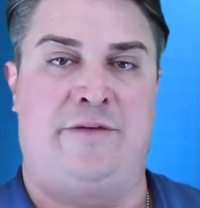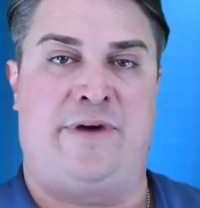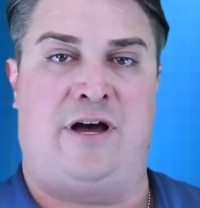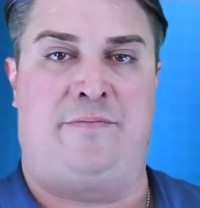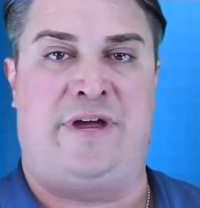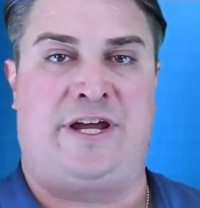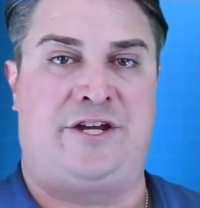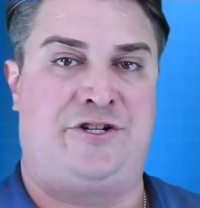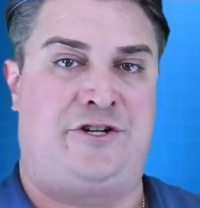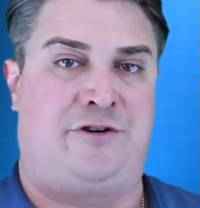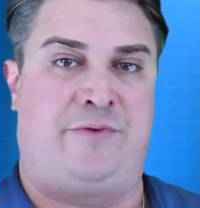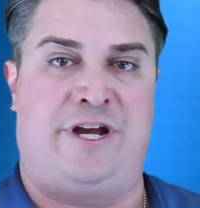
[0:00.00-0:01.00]
about making
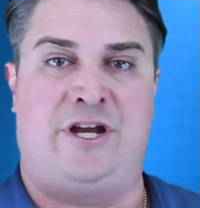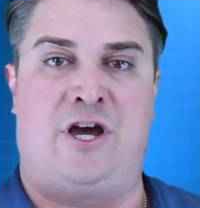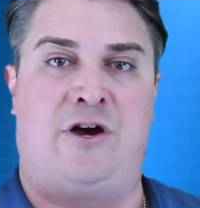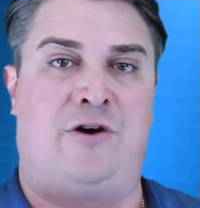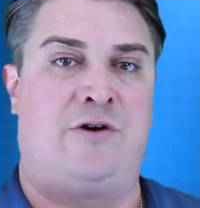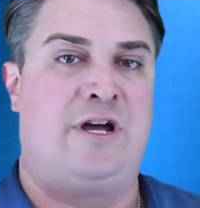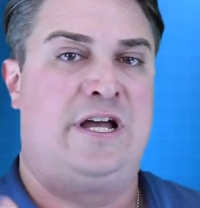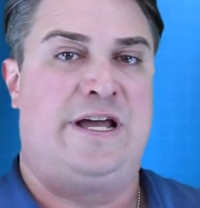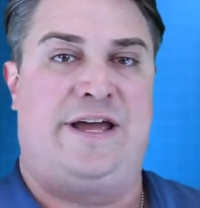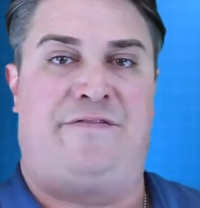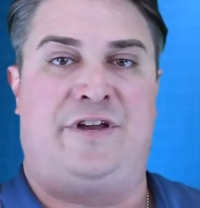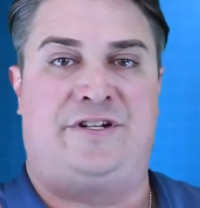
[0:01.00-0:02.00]
sure we know
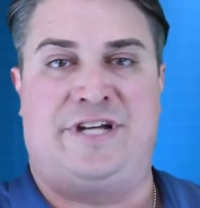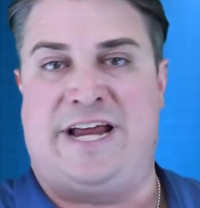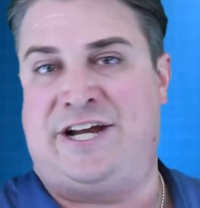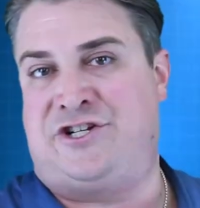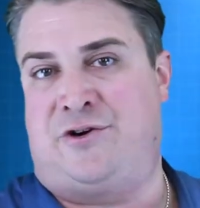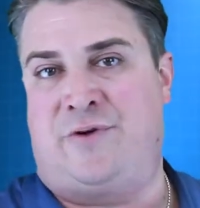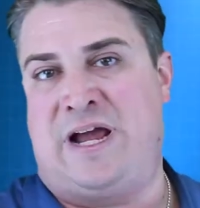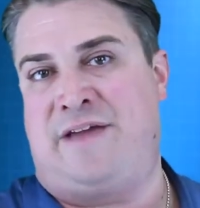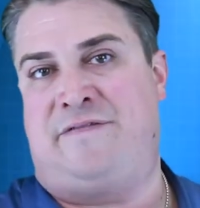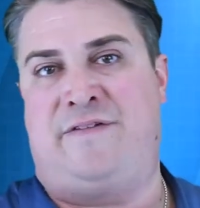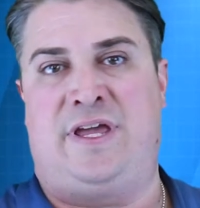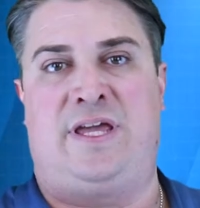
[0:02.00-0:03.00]
if there's an
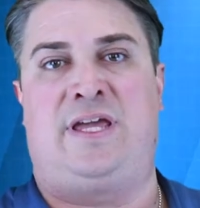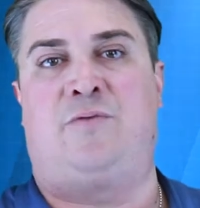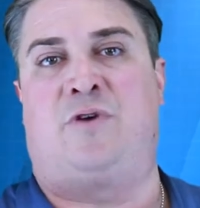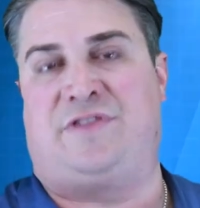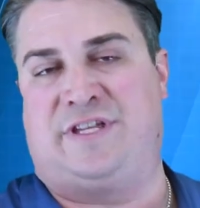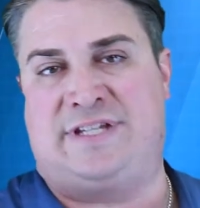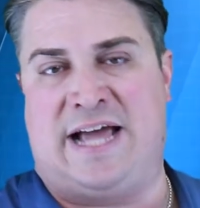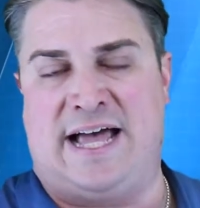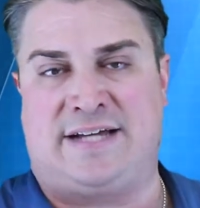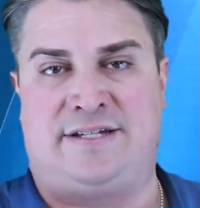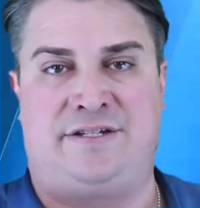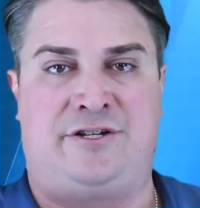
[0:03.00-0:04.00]
HOA fee, what the
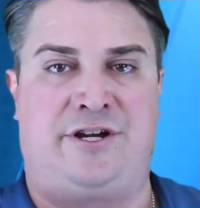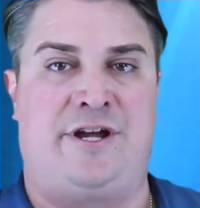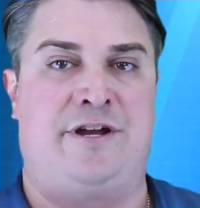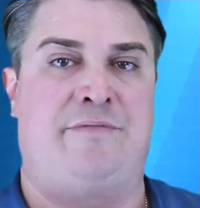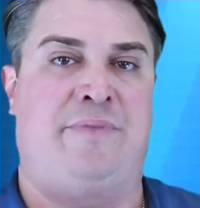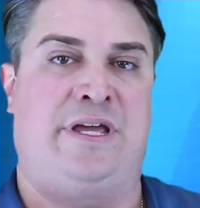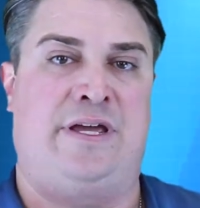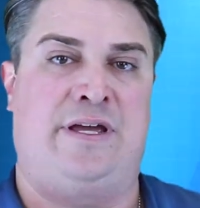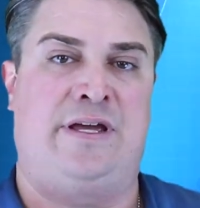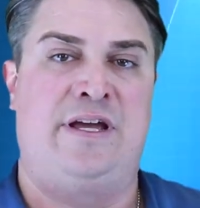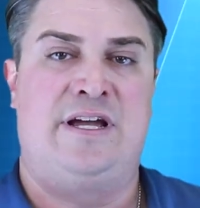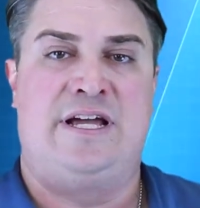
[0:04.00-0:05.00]
taxes are gonna
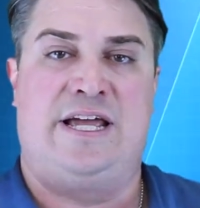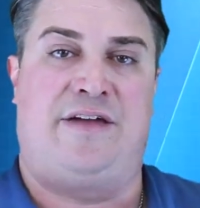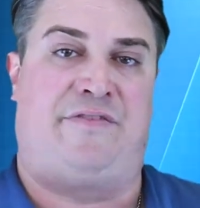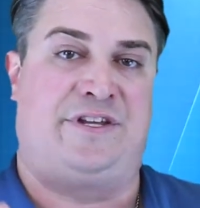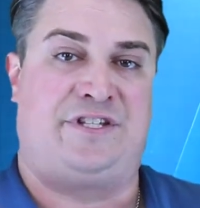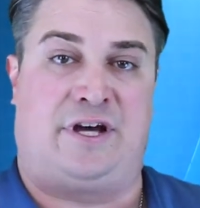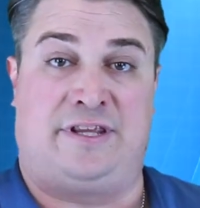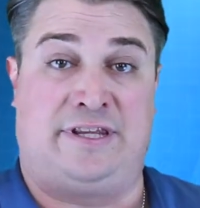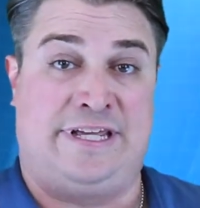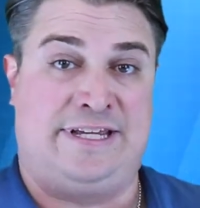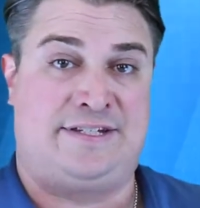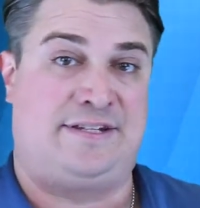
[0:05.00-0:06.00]
be, if it's on
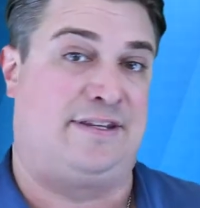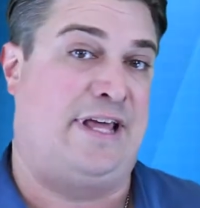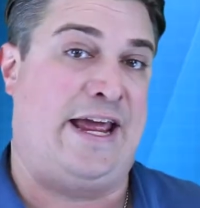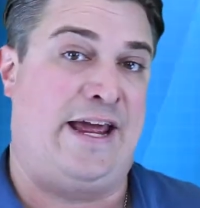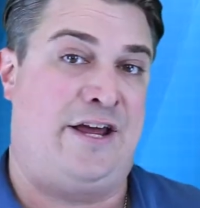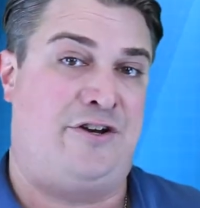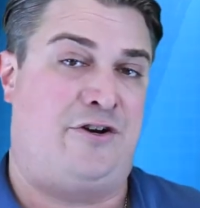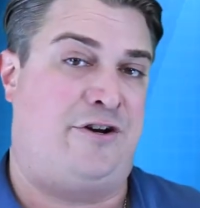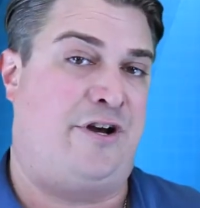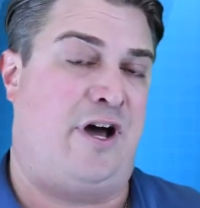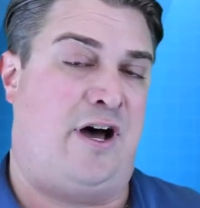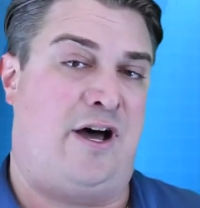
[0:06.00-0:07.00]
leased land or
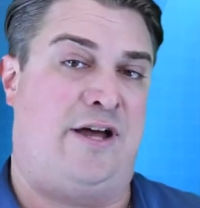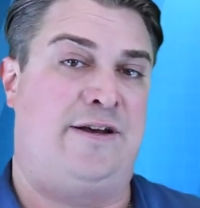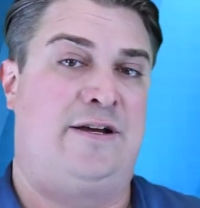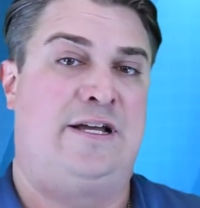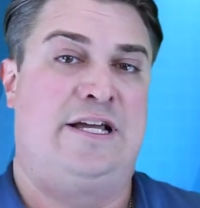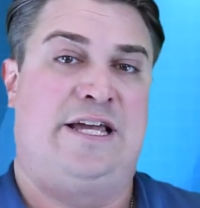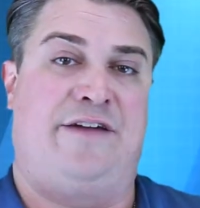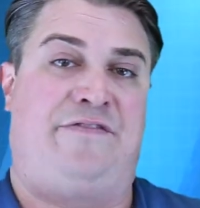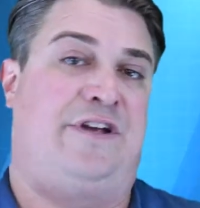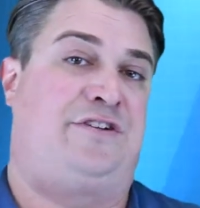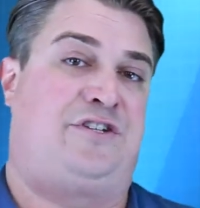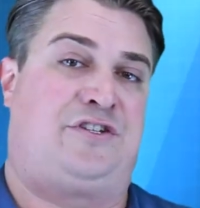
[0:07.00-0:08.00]
not, if
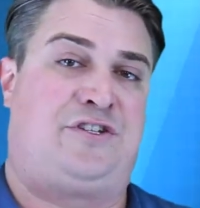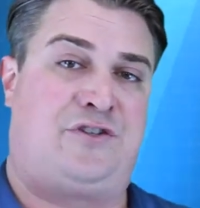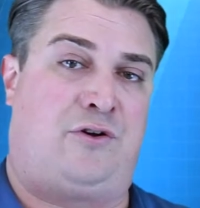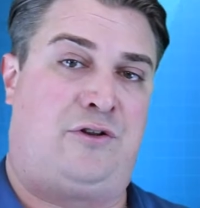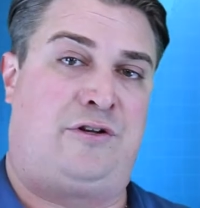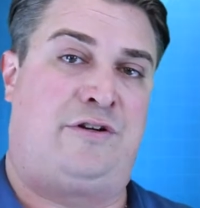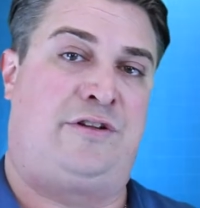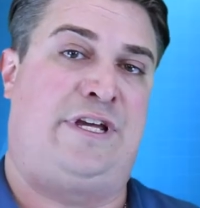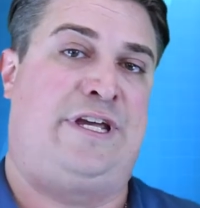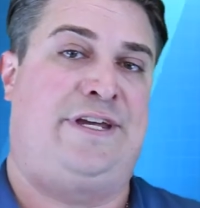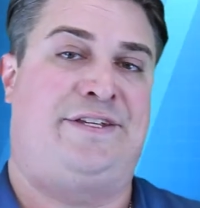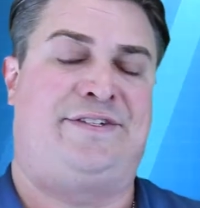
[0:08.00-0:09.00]
there's a solar
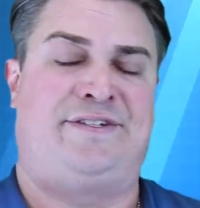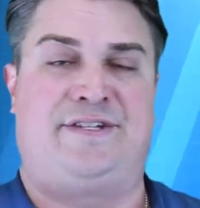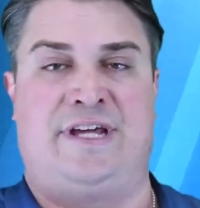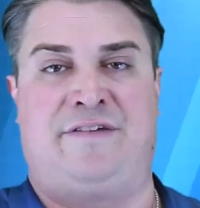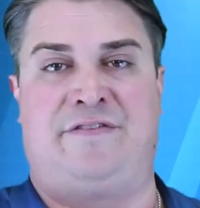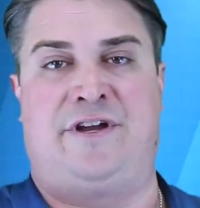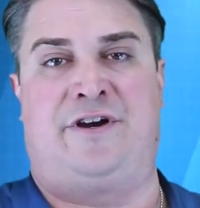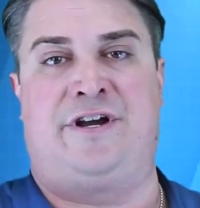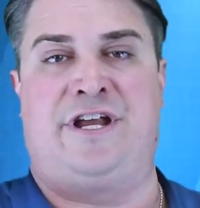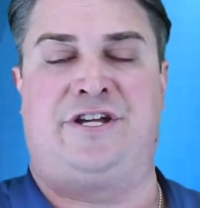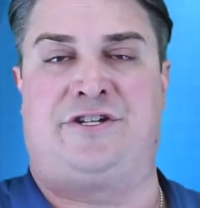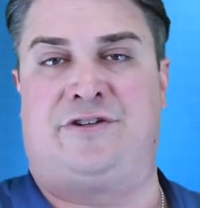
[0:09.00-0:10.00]
lease, if there are
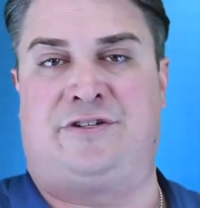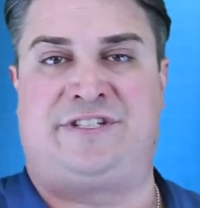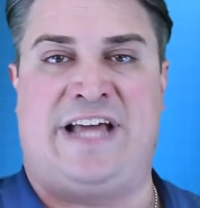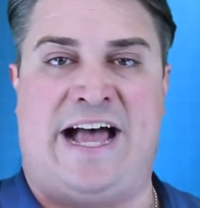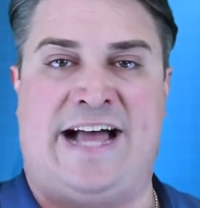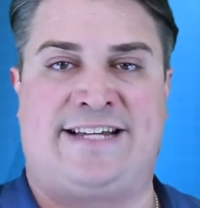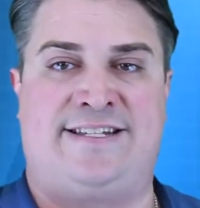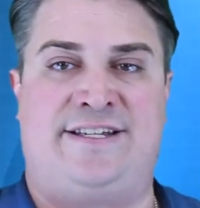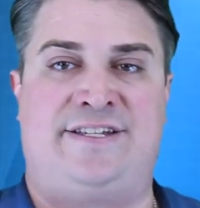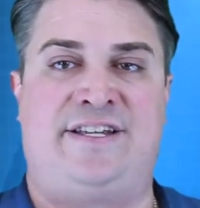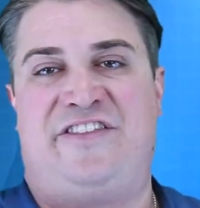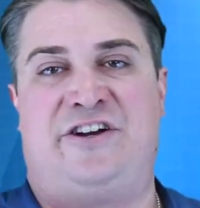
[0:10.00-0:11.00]
additional
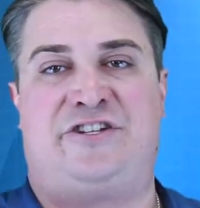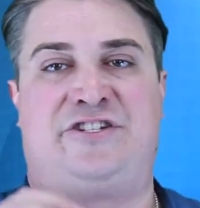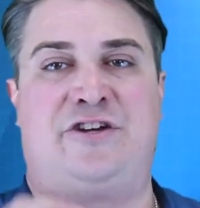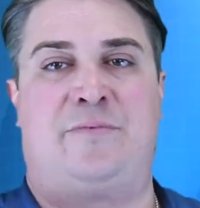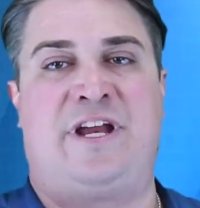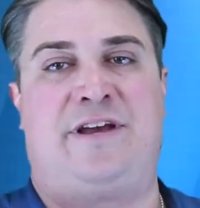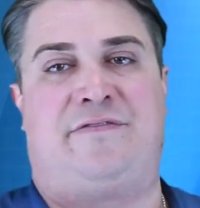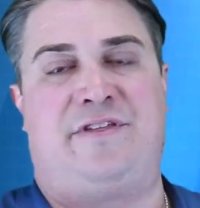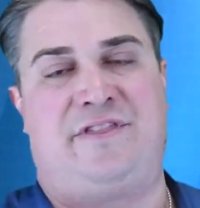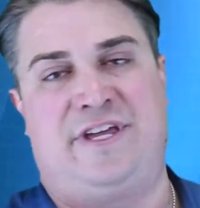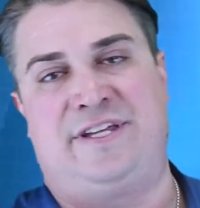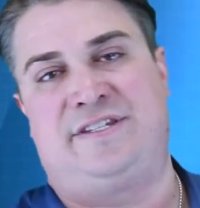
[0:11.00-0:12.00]
taxes. There's so many
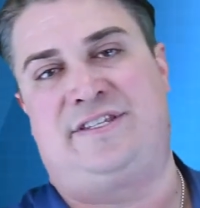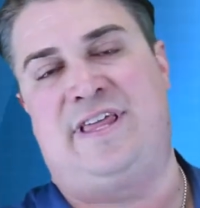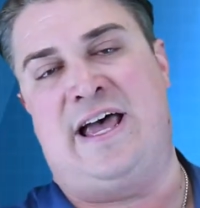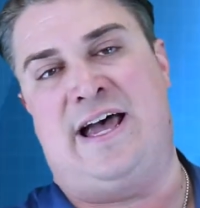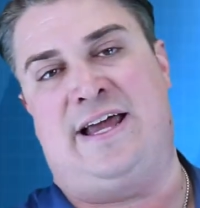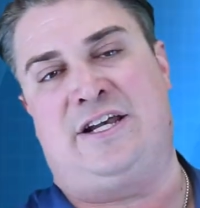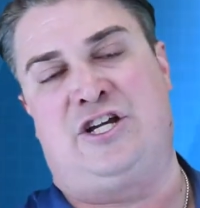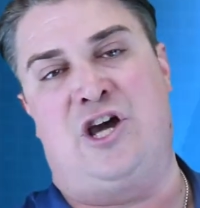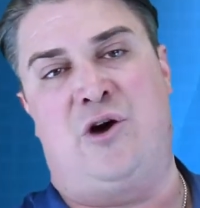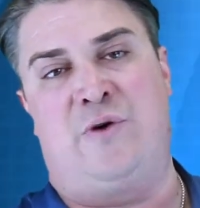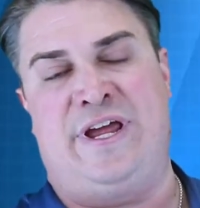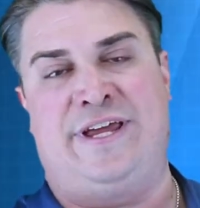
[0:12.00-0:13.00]
different things that
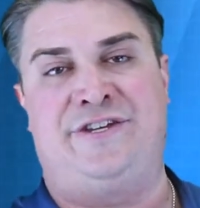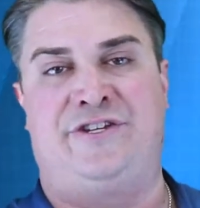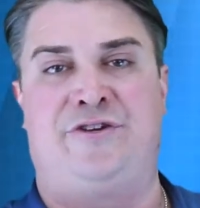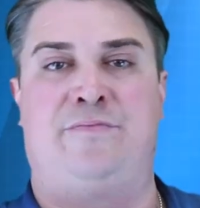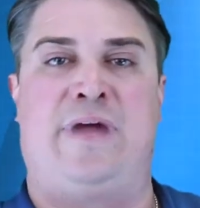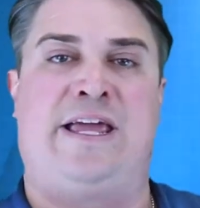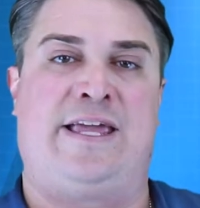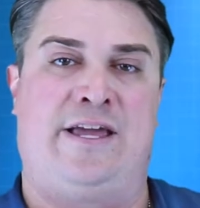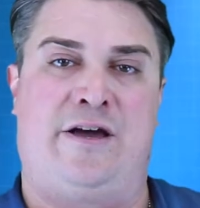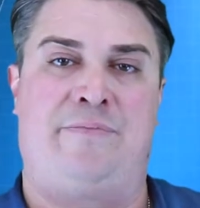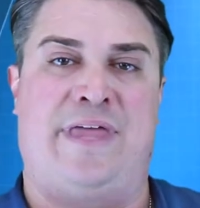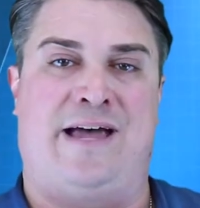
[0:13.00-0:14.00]
go into
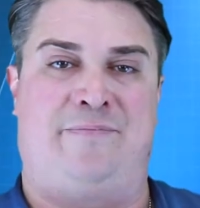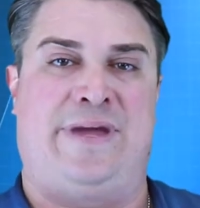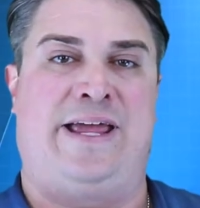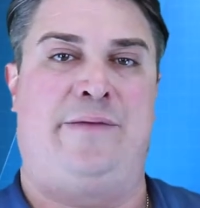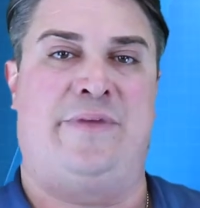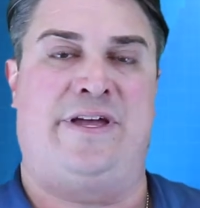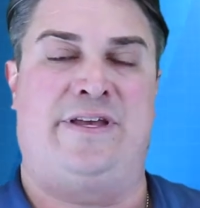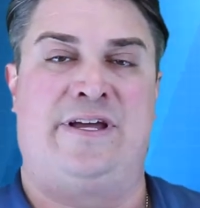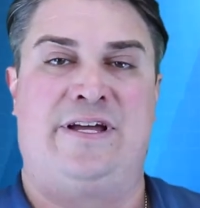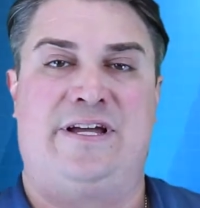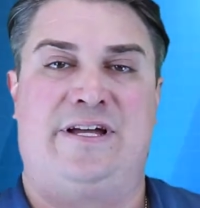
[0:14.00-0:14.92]
making up that payment.